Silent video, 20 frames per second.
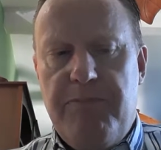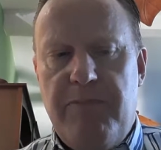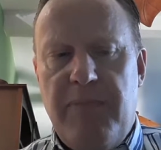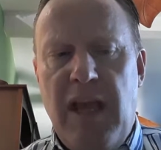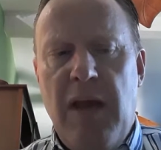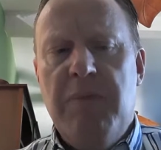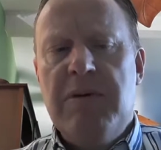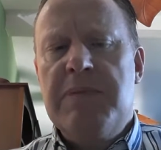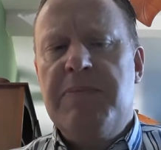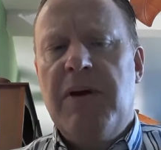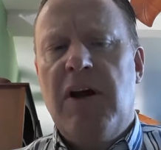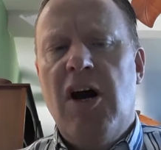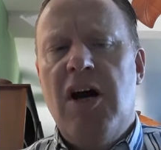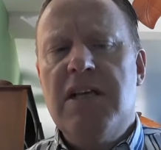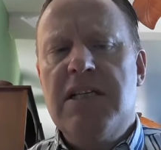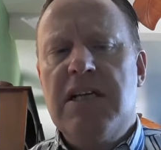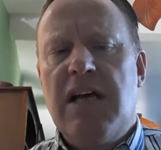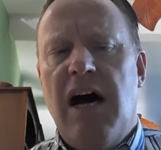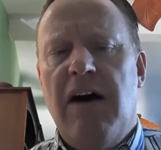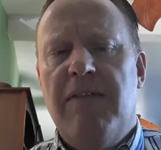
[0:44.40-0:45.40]
It was
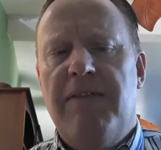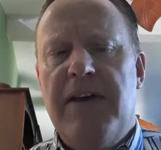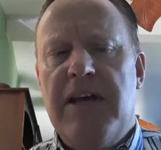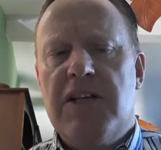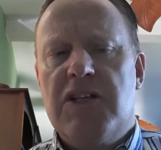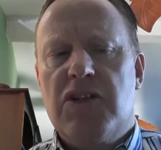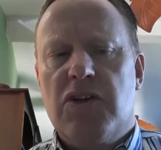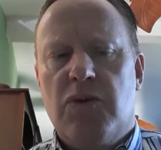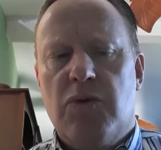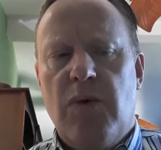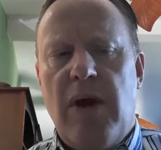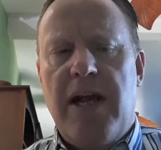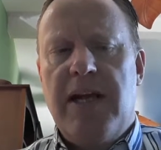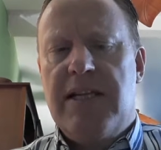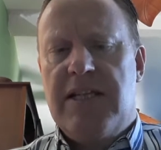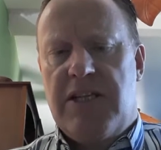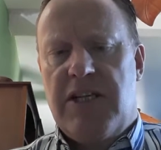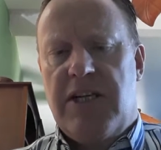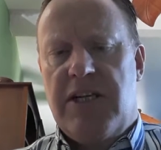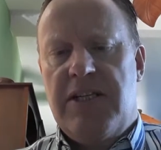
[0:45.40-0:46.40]
because of his
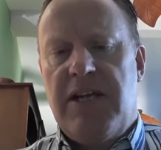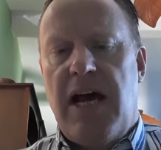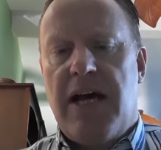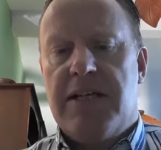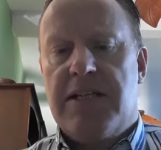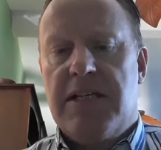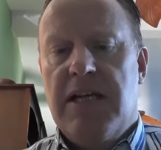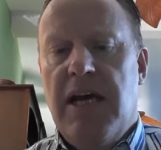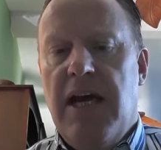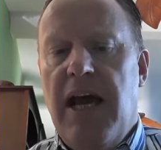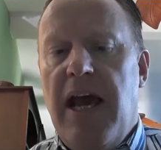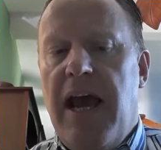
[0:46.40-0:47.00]
great success